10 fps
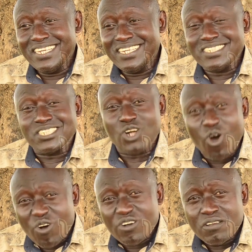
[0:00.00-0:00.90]
is
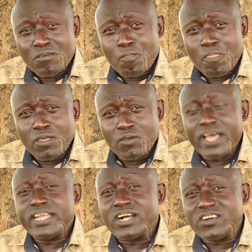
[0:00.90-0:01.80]
wrong, you
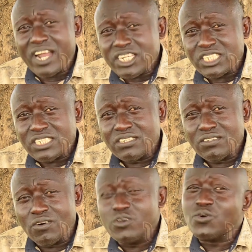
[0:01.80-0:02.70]
either crash
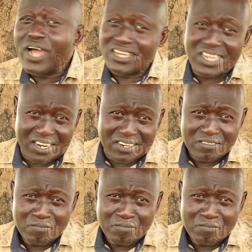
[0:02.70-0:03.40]
or you can kill.